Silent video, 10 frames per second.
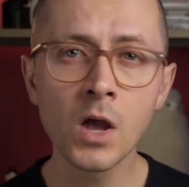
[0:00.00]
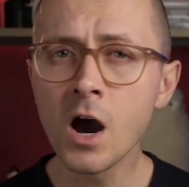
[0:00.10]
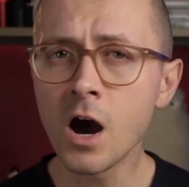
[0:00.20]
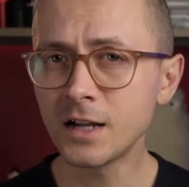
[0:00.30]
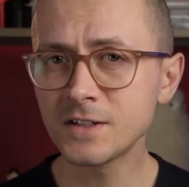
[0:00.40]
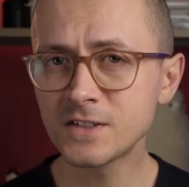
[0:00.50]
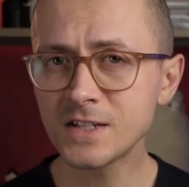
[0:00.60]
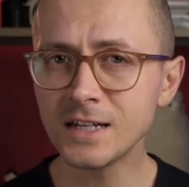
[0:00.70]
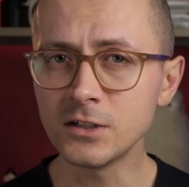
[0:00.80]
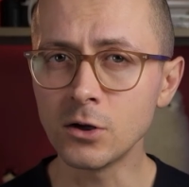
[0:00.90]
On a
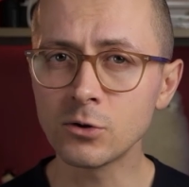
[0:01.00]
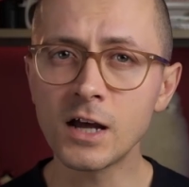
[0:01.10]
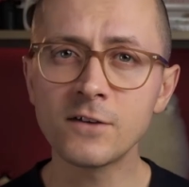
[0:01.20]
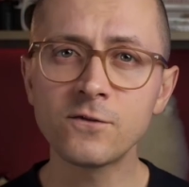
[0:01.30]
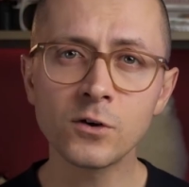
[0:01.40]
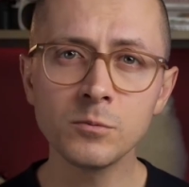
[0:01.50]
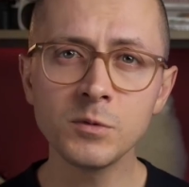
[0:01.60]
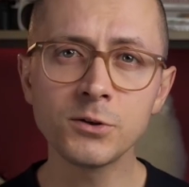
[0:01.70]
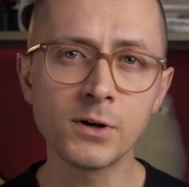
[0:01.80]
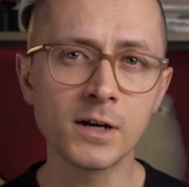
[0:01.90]
side note, I firmly
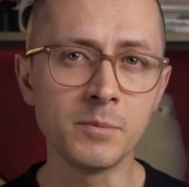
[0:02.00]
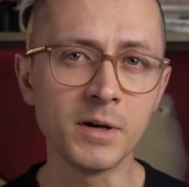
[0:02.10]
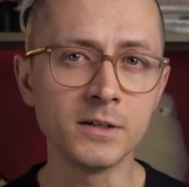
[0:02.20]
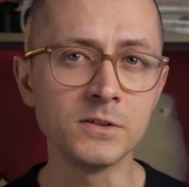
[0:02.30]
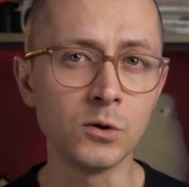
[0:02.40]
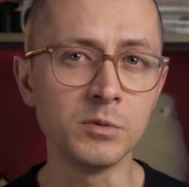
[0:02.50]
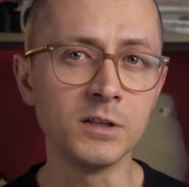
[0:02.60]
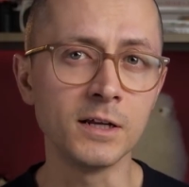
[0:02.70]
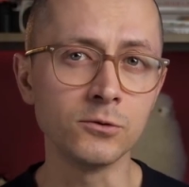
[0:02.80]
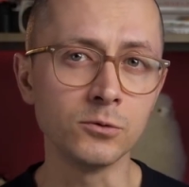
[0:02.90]
recommend Adobe
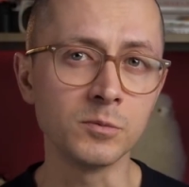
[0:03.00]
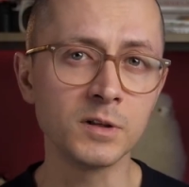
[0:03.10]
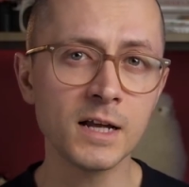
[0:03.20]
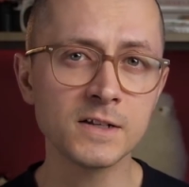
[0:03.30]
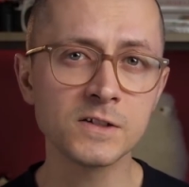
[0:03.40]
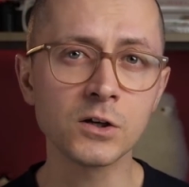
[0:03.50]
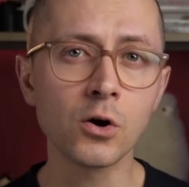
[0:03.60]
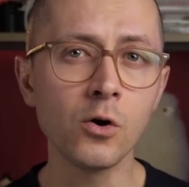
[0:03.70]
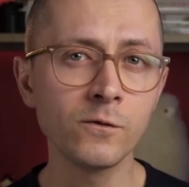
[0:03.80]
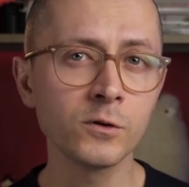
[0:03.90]
Lightroom Classic
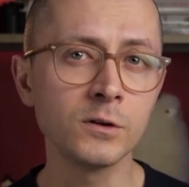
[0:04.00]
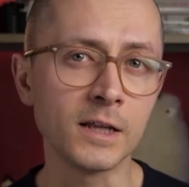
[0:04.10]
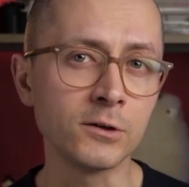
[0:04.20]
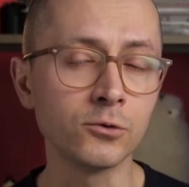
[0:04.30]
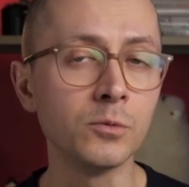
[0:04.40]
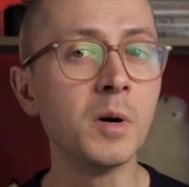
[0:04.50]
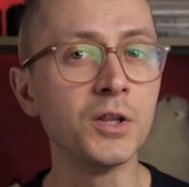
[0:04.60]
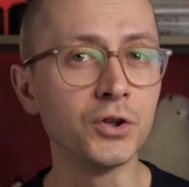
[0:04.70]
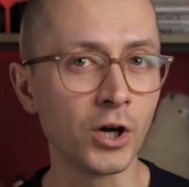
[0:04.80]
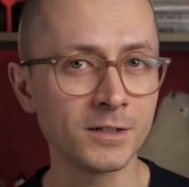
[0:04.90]
over Lightroom
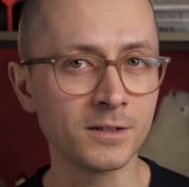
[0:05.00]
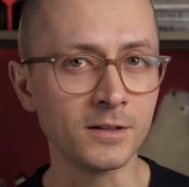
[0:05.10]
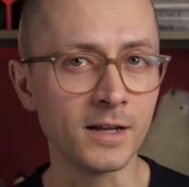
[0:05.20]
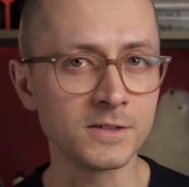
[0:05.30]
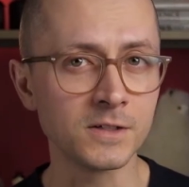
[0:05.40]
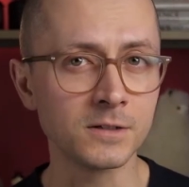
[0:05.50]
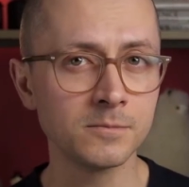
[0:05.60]
Not Classic.